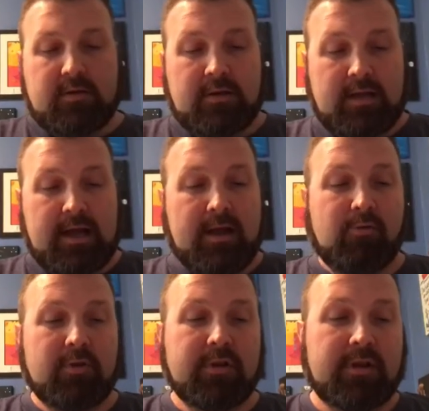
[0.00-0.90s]
I
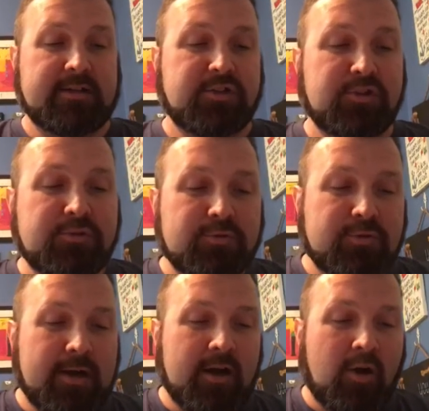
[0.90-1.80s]
will, as usual, try to
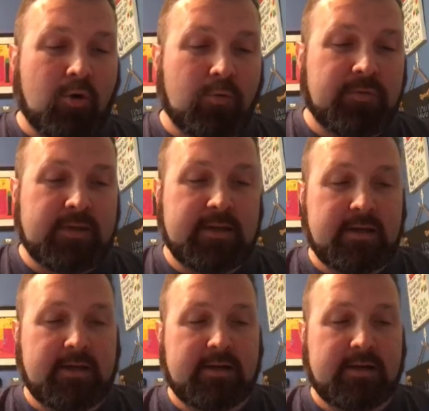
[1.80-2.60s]
hold the